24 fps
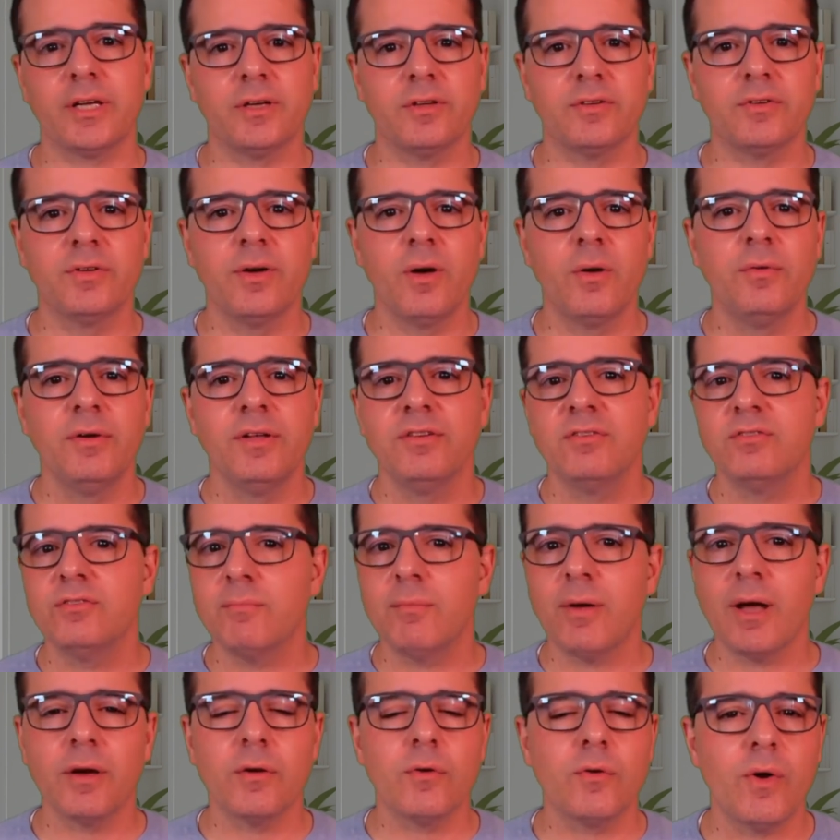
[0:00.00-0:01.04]
No, this is
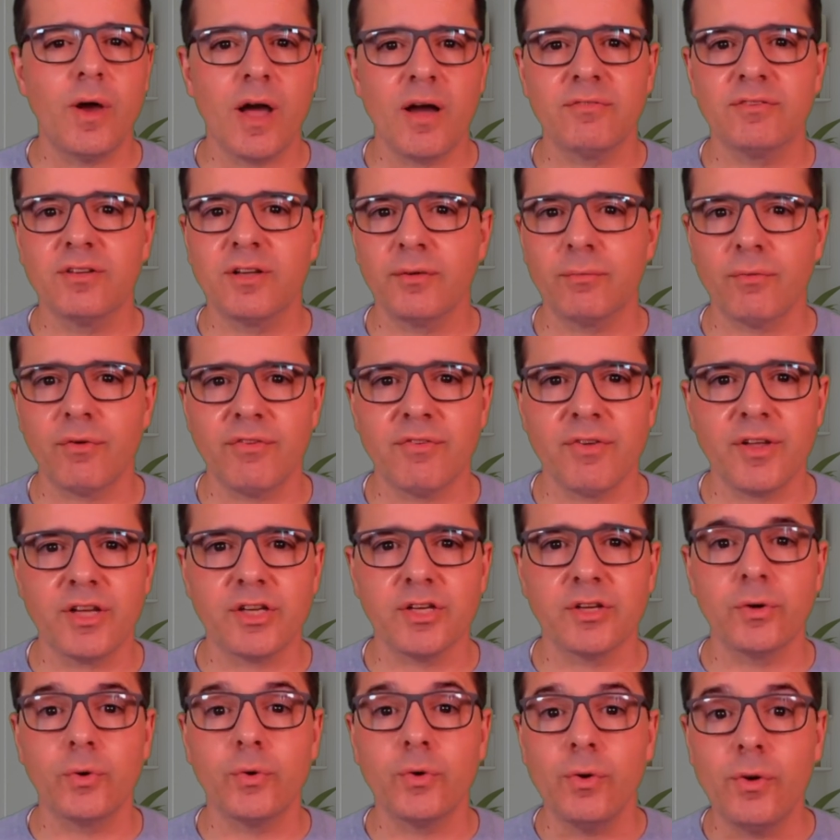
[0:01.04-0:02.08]
about crafting
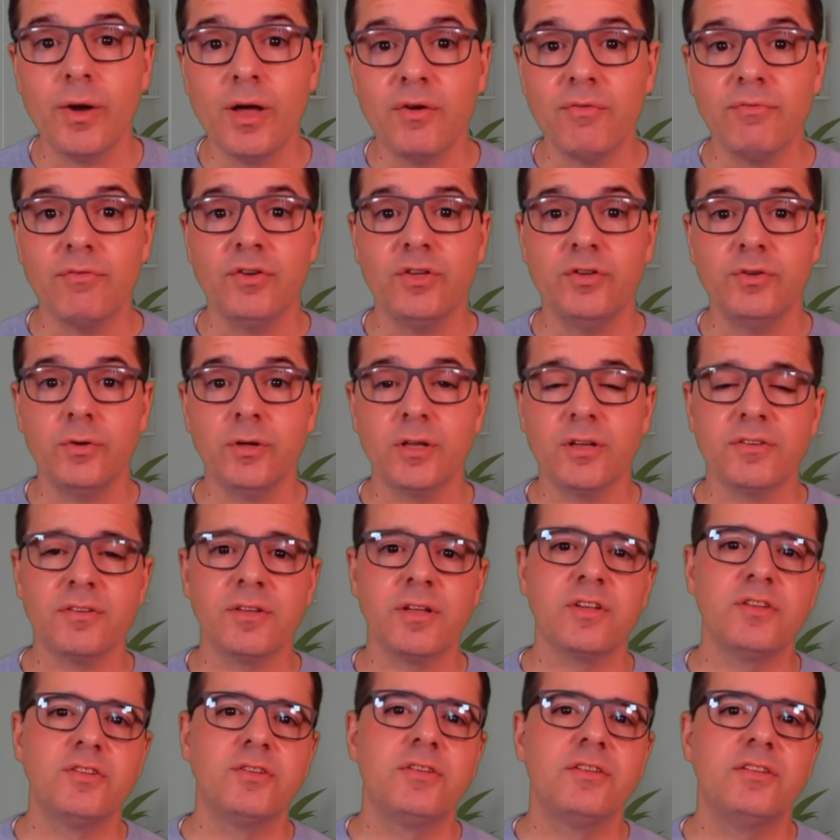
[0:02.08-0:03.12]
professional-grade
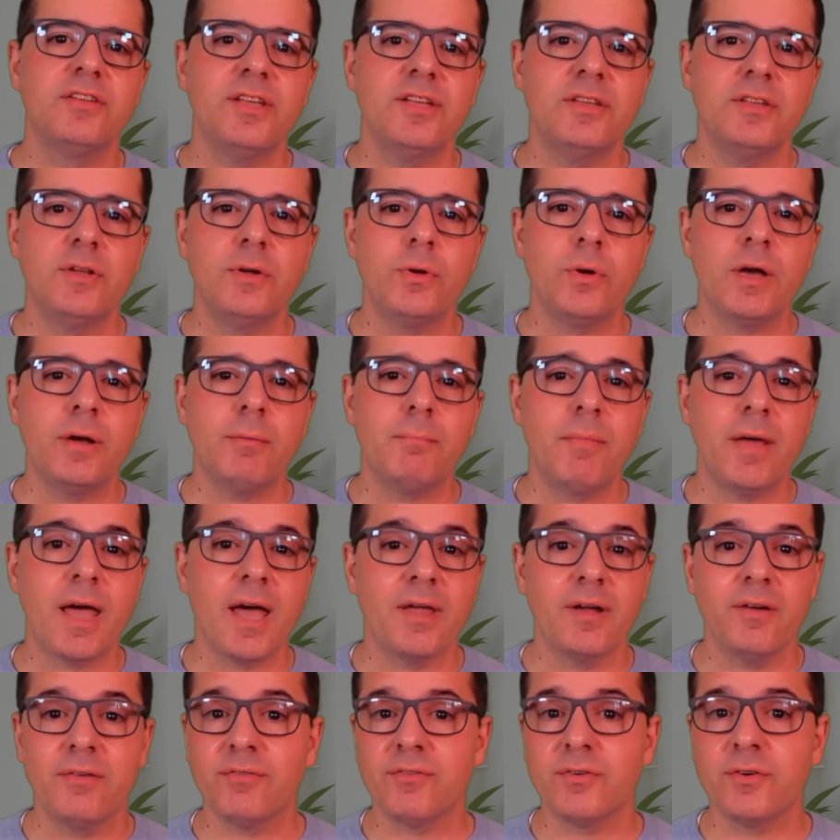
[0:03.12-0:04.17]
visualizations that truly
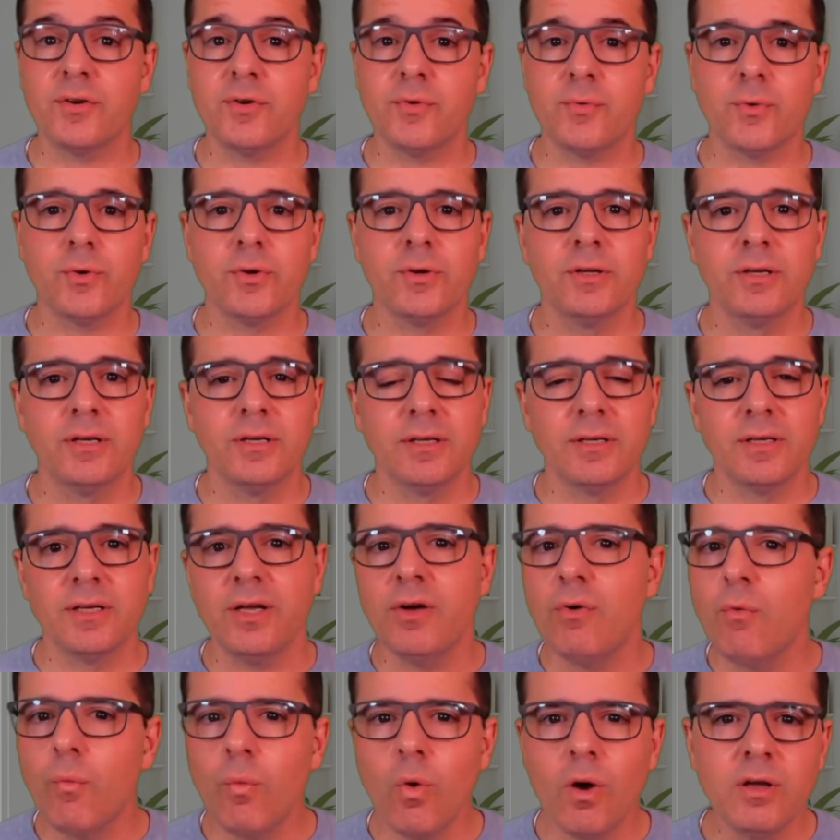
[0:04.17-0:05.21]
matter for your work.
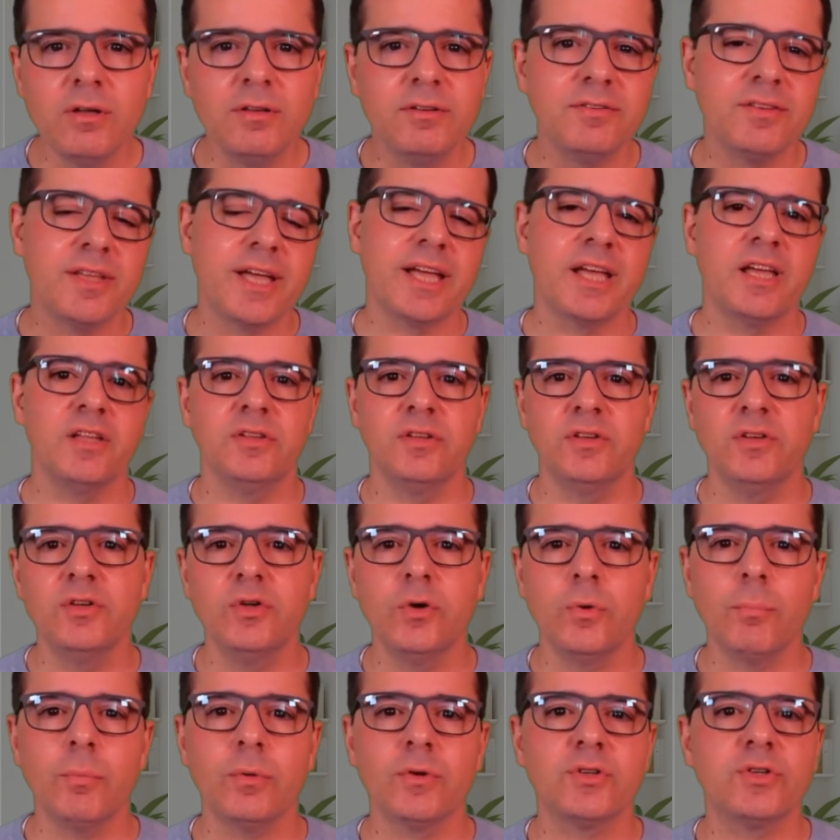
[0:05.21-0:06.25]
Ones that can
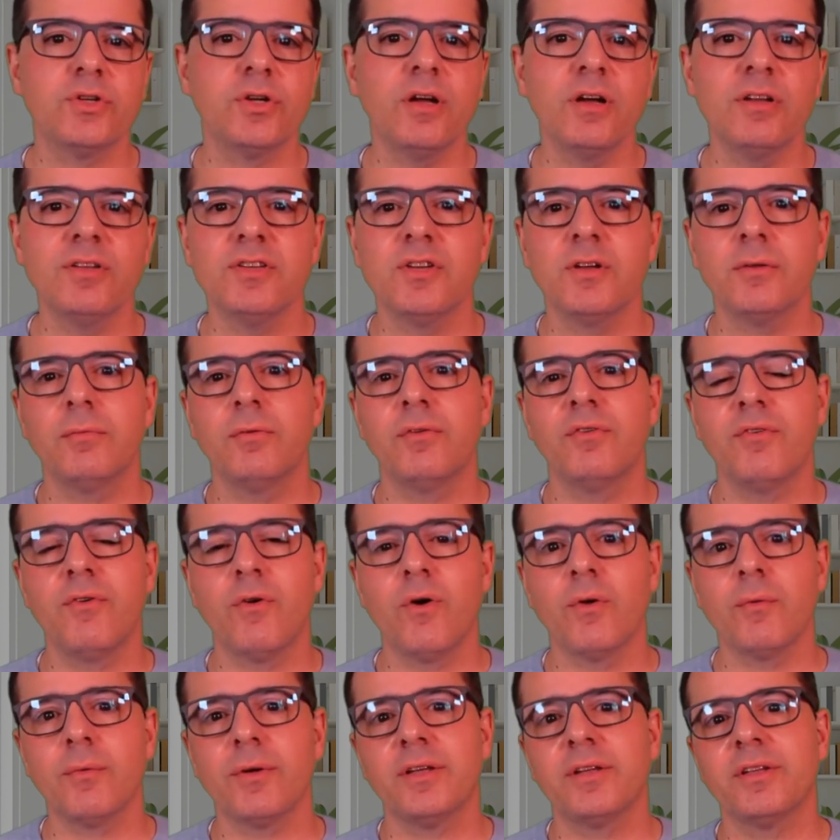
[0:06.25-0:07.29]
supercharge your
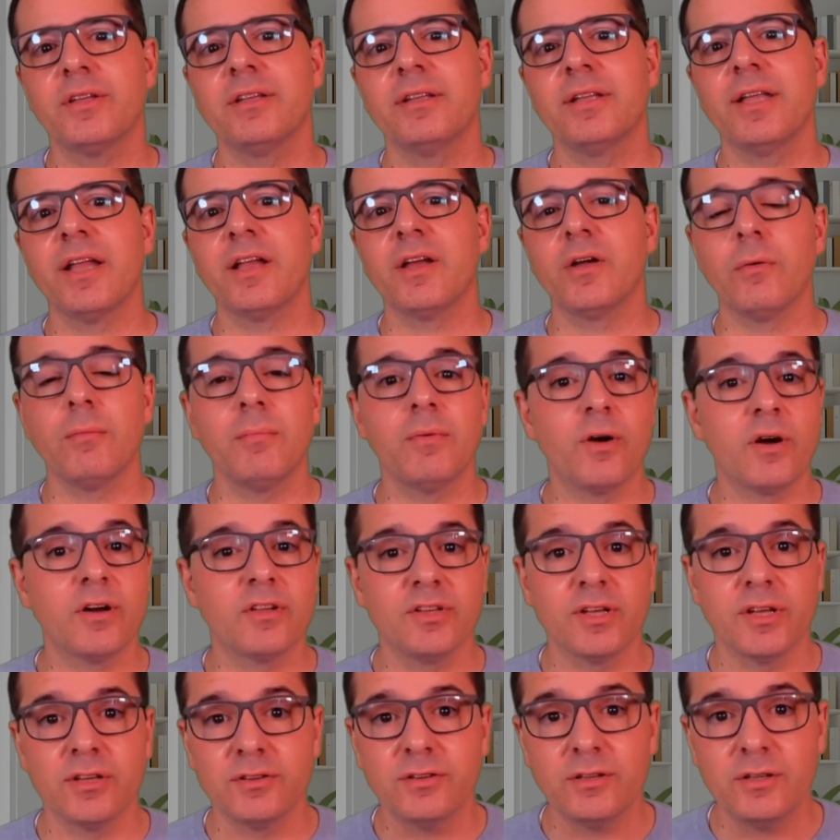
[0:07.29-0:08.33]
performance and take your
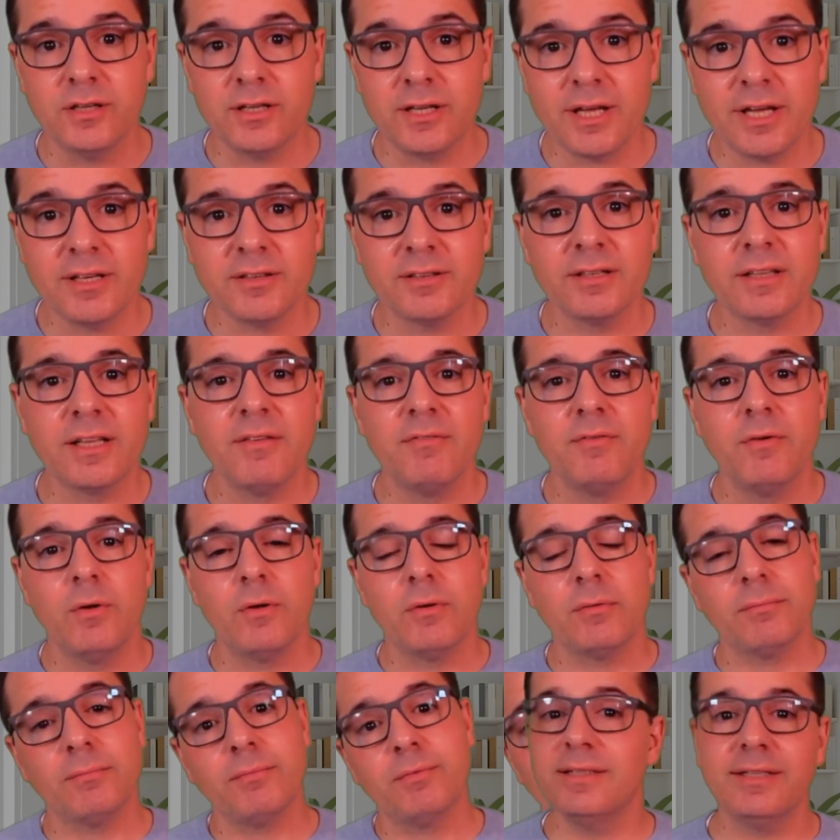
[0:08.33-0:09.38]
projects to the next level.